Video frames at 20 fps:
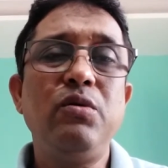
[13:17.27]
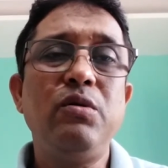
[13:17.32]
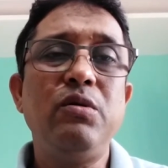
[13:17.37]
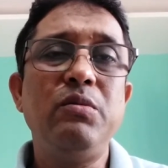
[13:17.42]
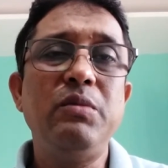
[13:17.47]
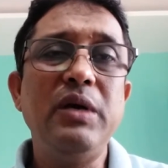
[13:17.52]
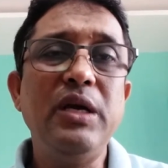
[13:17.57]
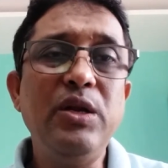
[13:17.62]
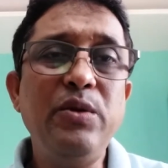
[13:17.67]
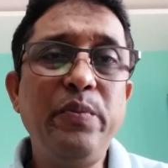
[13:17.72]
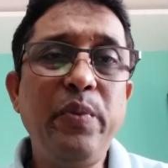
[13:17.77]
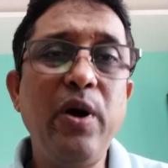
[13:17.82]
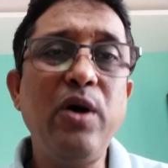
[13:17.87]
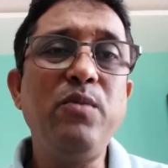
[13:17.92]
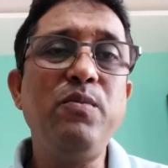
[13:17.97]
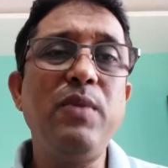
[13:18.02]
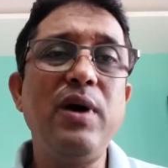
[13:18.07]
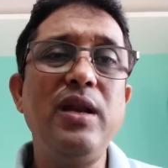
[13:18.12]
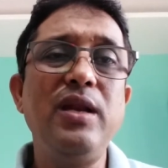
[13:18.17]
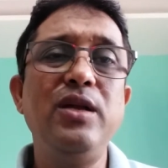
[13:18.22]

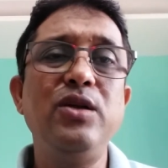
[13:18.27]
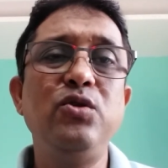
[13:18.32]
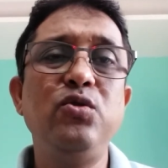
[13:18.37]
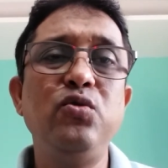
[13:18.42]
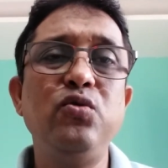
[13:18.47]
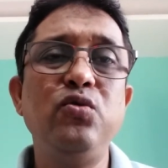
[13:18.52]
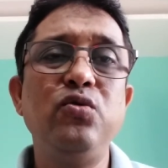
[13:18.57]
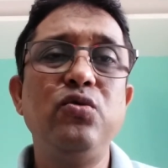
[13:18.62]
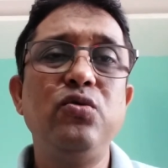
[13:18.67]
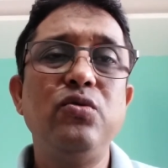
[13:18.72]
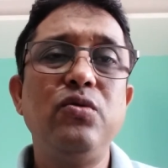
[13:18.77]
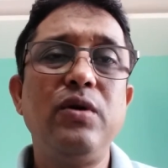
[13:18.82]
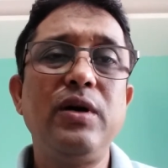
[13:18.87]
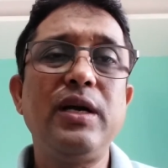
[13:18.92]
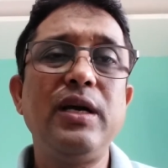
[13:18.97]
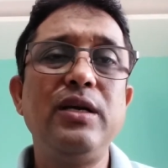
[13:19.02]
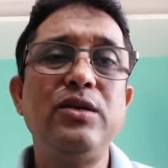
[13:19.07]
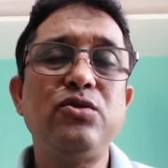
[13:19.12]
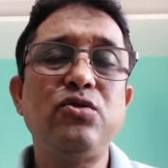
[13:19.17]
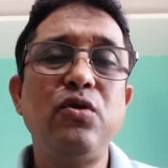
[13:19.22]
informally do.
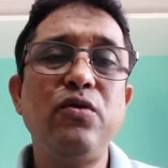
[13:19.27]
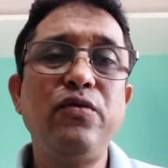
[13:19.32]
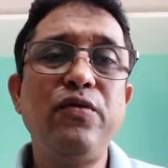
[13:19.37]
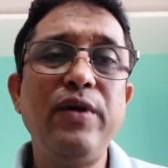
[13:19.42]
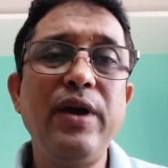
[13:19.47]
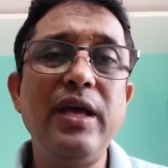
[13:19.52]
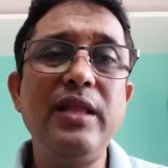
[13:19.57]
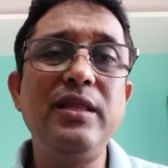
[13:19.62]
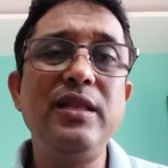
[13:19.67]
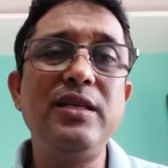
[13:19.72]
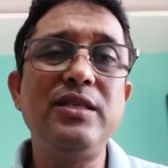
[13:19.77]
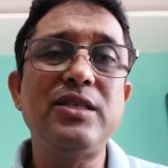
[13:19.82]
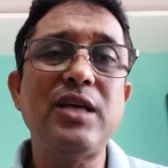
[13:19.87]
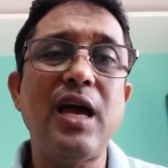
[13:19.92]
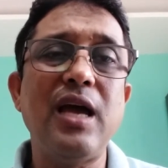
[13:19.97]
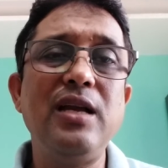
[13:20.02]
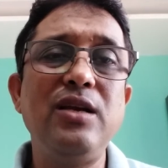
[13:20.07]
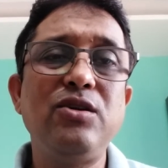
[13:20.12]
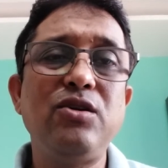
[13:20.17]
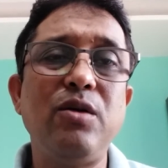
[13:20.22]
Okay, so when the
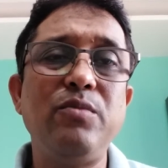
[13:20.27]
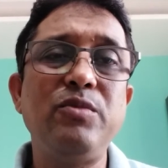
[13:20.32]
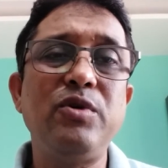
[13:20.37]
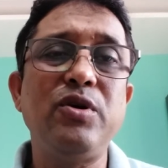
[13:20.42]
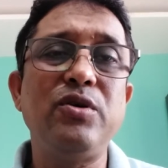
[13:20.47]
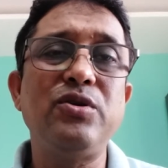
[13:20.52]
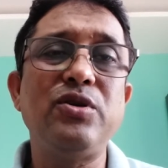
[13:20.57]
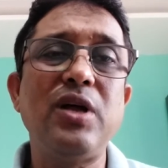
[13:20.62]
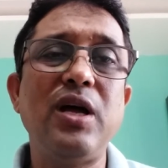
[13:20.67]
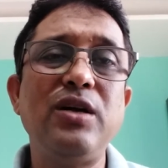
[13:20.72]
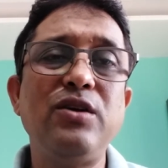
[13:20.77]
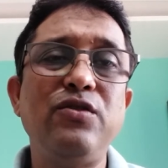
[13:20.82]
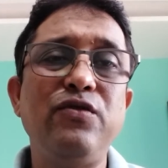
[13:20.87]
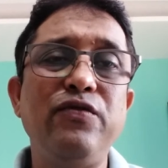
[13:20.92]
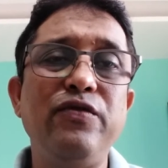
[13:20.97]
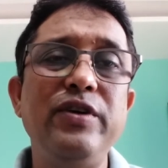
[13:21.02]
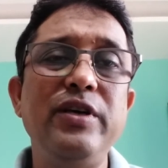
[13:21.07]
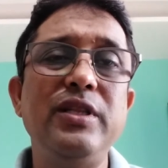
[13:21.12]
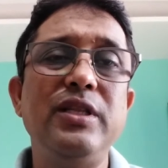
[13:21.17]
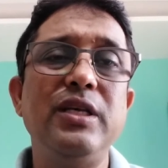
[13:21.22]
child come contact
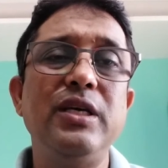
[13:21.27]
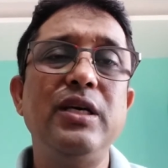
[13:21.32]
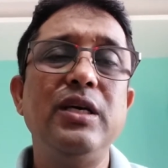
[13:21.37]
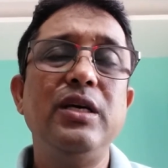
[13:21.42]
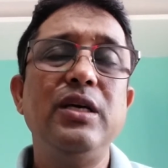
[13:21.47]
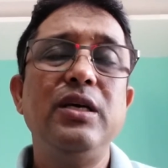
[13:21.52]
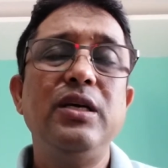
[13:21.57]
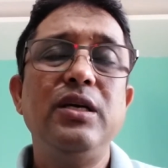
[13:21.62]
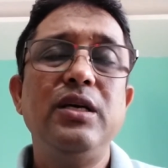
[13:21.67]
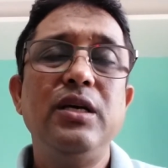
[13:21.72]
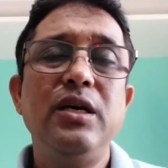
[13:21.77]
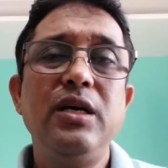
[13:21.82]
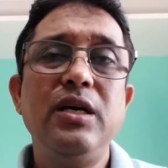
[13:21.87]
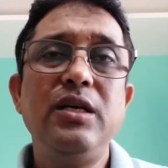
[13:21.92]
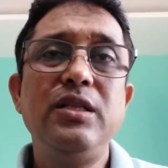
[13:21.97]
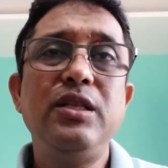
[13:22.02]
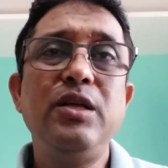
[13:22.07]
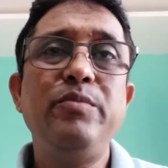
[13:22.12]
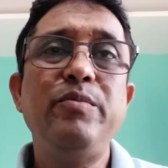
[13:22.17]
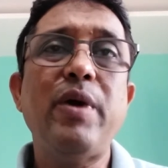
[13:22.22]
with
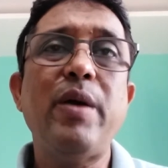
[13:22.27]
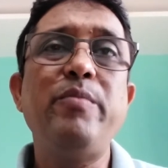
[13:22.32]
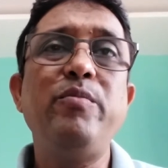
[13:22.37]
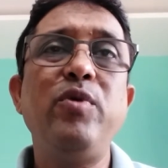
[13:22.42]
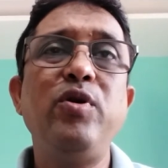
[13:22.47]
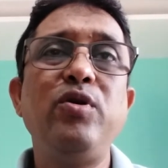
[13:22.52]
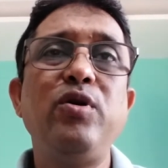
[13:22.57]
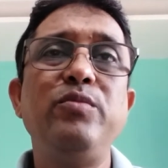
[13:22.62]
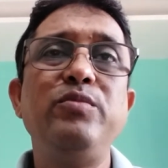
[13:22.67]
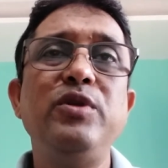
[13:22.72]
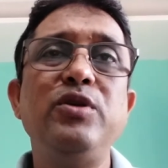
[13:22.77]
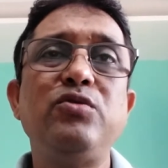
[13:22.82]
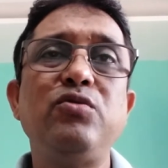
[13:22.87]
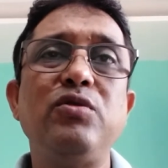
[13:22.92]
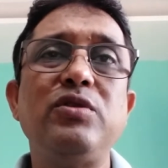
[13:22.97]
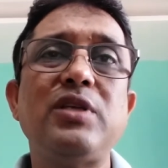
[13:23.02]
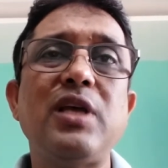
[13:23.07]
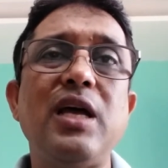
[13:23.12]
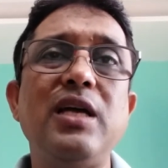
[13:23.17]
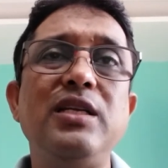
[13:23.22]
the member of the
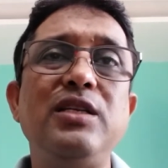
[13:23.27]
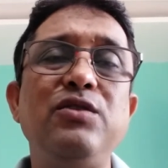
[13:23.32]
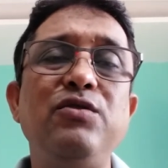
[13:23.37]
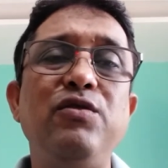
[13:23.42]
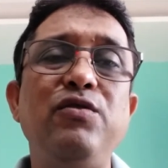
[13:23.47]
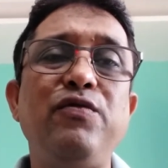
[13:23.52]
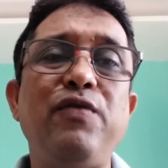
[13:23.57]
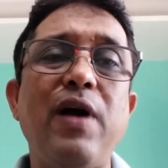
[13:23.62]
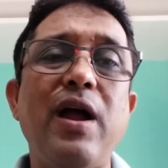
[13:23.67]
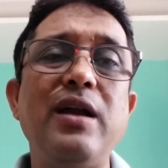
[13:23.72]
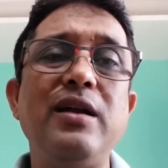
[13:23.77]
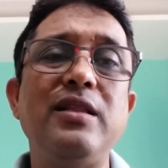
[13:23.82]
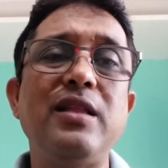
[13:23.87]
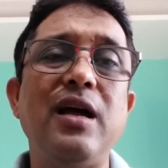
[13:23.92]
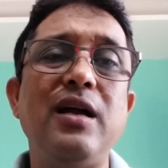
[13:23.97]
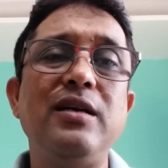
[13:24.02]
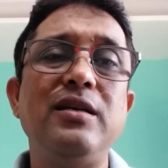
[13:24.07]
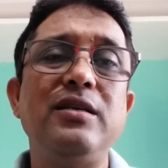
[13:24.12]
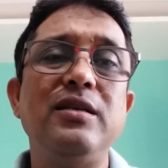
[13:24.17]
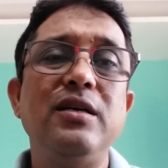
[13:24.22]
society, you will find
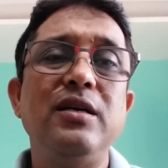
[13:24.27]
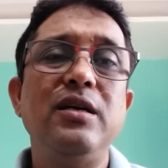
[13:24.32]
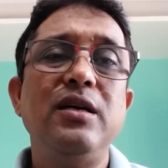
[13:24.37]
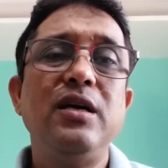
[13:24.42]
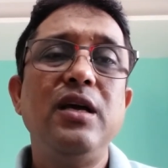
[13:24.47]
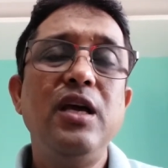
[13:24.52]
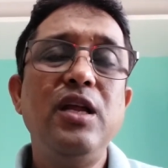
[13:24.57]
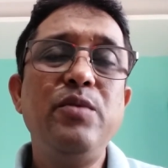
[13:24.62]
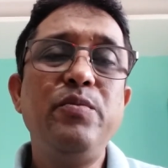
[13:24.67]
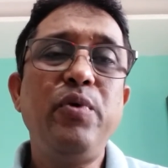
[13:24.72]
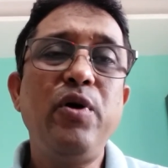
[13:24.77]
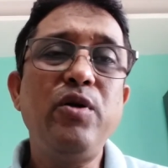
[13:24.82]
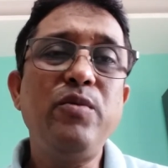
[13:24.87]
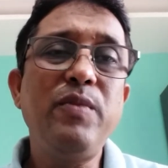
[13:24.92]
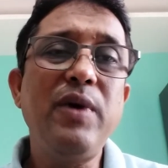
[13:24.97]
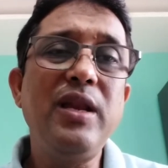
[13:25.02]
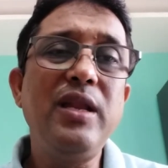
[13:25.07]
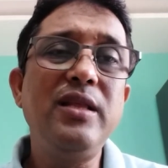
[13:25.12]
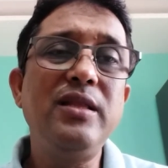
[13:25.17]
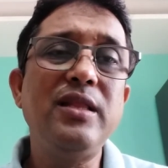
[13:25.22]
that
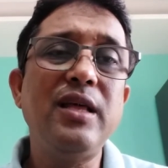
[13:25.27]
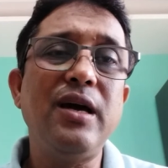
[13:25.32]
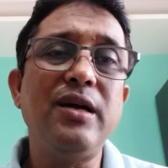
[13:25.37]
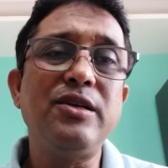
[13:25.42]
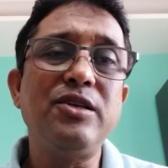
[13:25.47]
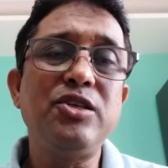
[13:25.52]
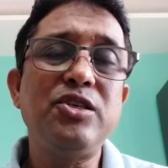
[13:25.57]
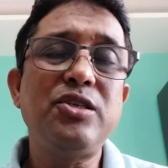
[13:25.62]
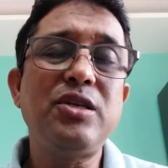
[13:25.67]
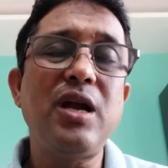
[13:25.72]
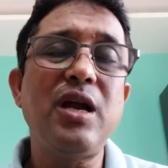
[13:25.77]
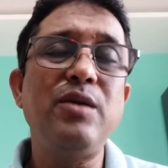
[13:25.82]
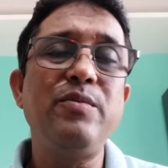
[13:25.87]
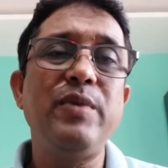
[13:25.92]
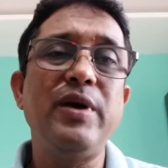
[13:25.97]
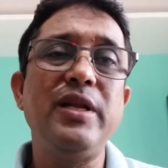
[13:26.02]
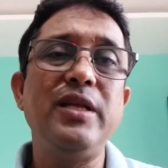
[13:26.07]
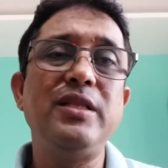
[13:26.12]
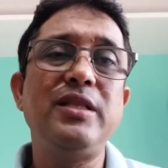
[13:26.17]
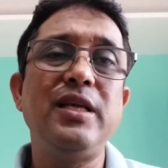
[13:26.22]
informally they understand
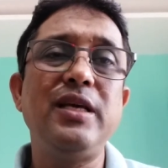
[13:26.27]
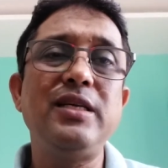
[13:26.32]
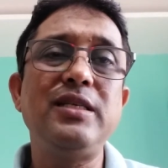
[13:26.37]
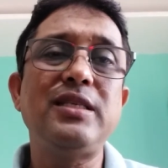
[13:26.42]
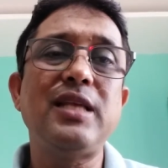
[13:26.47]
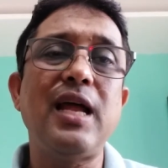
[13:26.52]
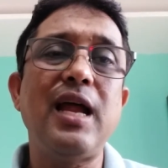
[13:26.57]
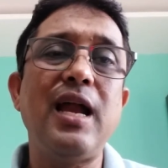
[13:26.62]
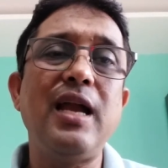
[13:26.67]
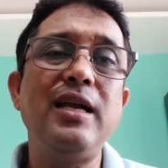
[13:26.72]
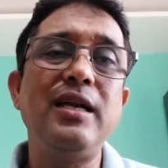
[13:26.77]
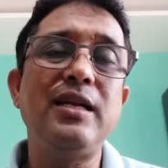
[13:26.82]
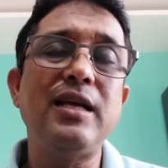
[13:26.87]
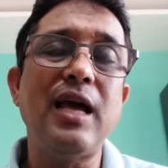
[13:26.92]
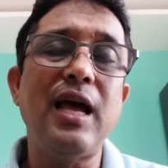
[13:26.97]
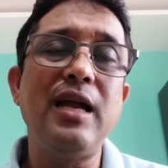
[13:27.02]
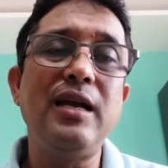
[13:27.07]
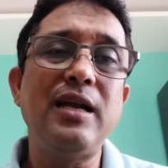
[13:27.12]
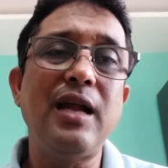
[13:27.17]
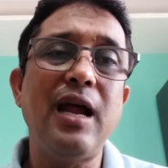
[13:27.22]
many things,
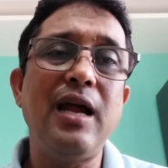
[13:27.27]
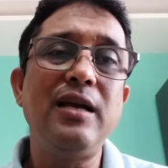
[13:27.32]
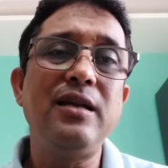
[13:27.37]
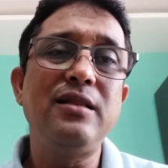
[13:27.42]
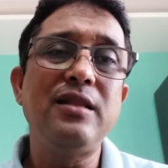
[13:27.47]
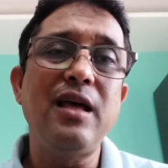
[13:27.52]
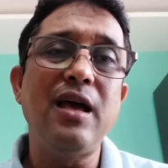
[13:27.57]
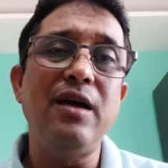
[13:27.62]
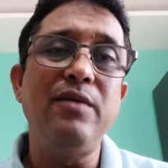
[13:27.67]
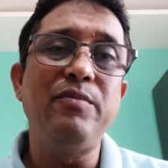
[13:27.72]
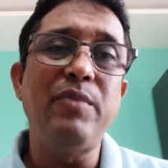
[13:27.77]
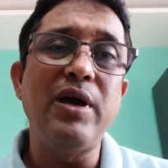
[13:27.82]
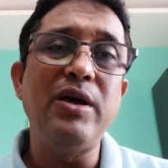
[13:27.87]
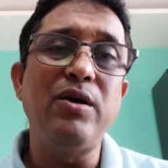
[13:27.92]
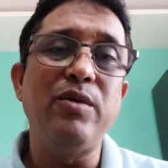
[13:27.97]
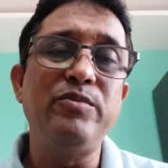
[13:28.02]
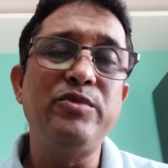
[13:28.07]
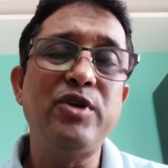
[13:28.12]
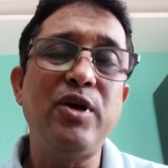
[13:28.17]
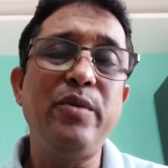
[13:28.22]
and by
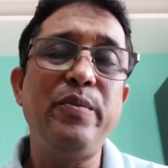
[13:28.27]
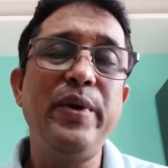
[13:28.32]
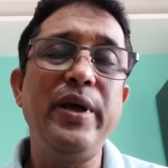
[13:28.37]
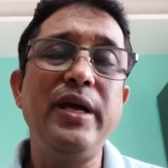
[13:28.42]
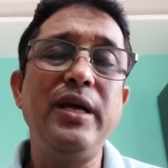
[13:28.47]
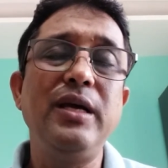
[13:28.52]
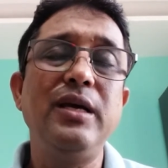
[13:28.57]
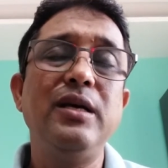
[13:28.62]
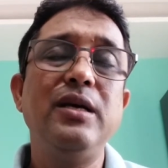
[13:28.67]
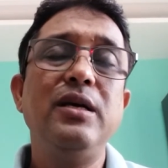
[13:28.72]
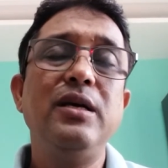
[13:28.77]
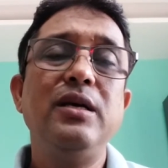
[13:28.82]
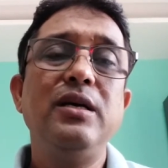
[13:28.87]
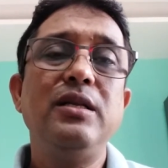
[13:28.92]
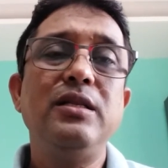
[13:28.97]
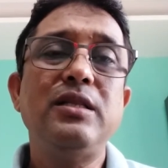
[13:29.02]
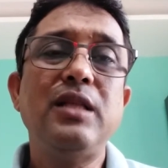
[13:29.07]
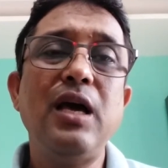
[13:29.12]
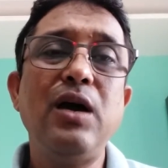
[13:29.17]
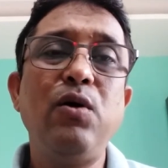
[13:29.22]
observing
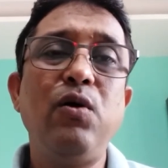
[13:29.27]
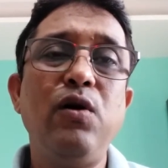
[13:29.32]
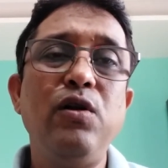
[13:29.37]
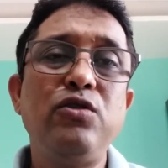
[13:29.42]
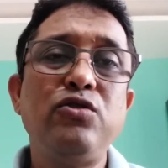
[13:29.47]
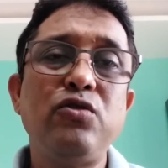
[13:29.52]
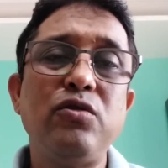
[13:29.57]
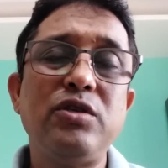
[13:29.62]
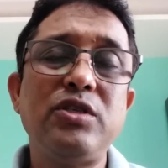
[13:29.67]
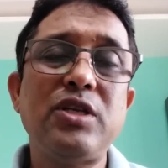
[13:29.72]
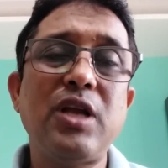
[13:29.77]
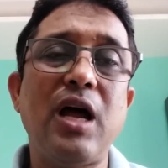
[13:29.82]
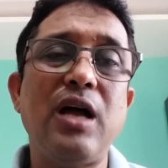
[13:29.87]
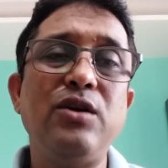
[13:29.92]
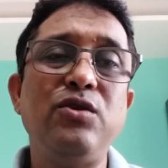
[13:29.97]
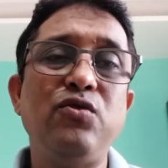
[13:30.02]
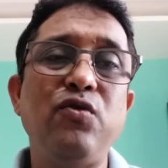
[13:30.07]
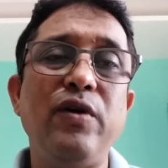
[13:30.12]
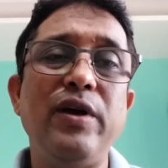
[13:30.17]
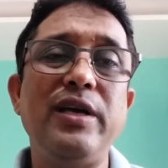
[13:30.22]
they also
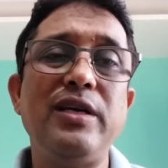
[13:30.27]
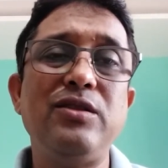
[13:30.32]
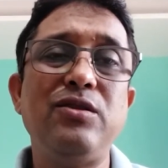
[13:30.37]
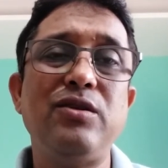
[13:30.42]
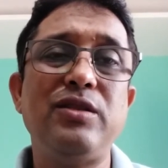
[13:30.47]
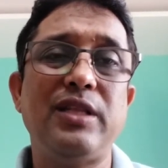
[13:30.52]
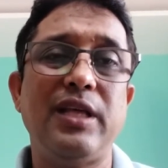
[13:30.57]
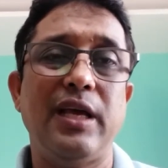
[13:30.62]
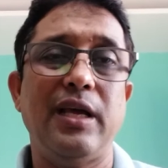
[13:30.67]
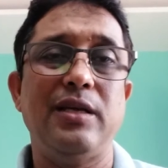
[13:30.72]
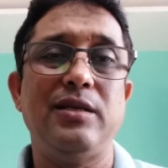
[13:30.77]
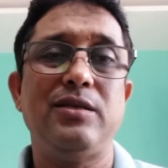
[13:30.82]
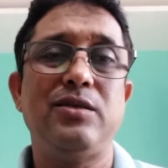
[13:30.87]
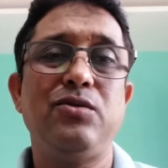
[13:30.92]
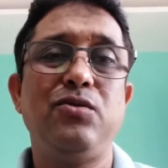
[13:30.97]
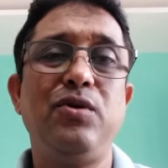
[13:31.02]
start doing the things.